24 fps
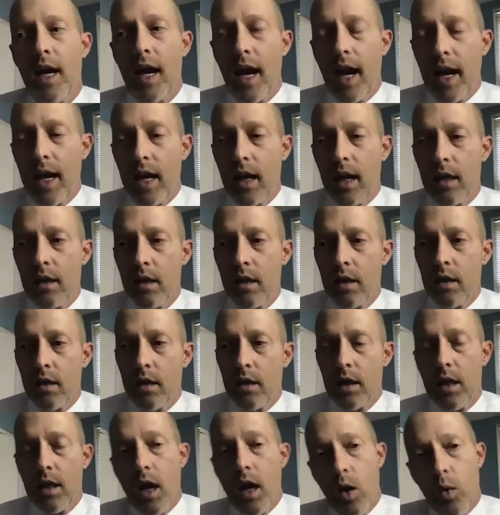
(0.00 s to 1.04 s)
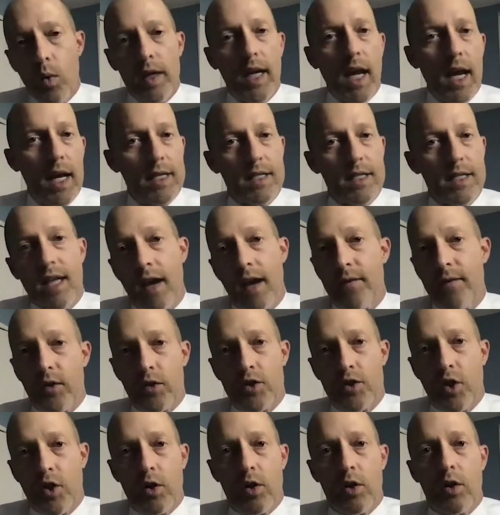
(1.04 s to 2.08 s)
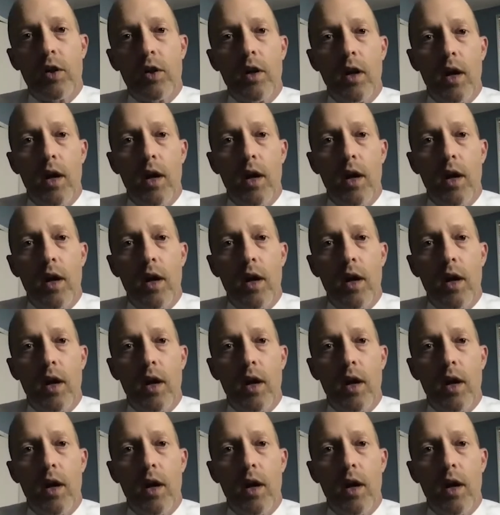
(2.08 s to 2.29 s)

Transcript: And, you know, we can't say for certain